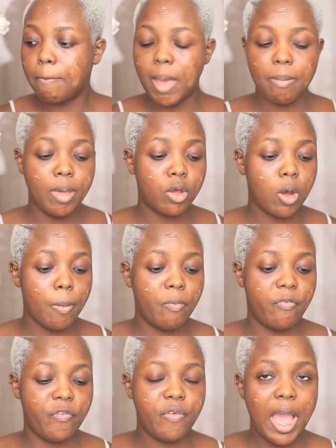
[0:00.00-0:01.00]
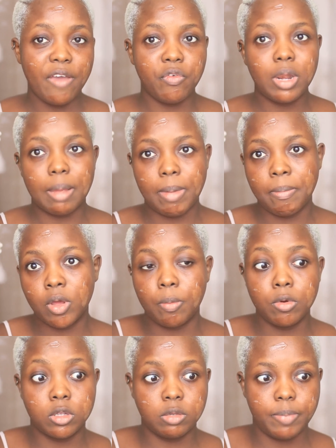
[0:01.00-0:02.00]
My makeup, I feel like my
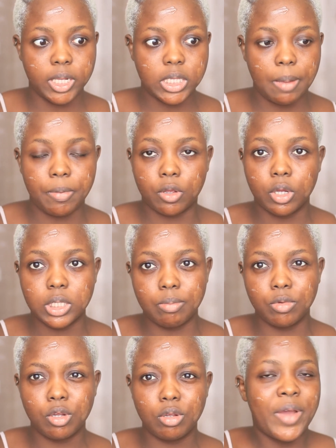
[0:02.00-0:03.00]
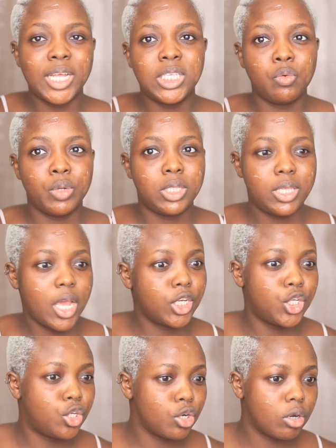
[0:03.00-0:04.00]
makeup looks better because I'm not fighting with
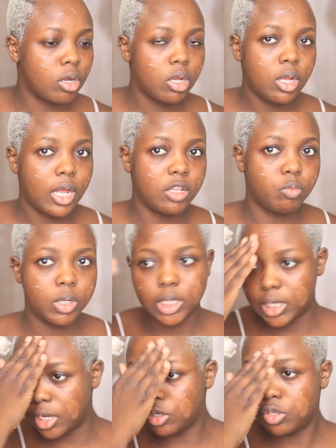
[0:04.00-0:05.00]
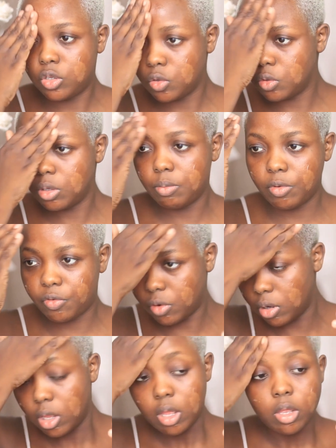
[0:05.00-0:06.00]
texture as much as I used to
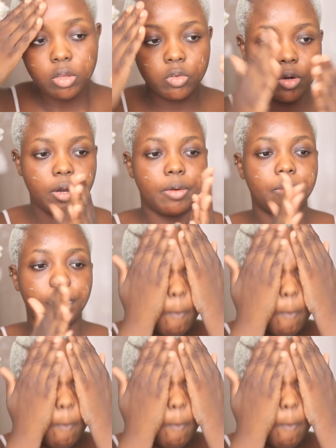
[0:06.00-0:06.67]
before. Sorry.